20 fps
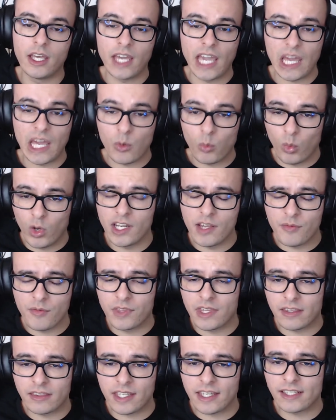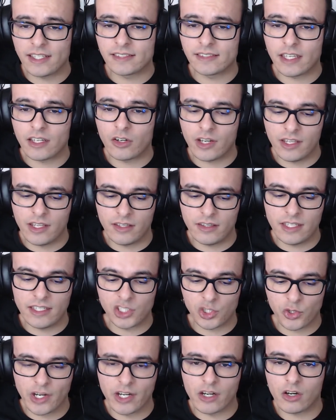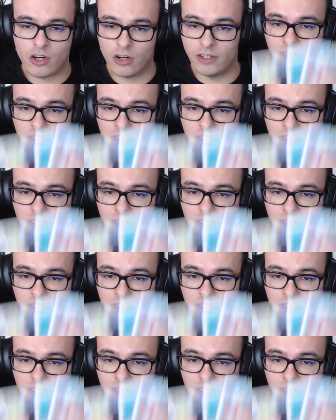And one of the things that are in these trainer cards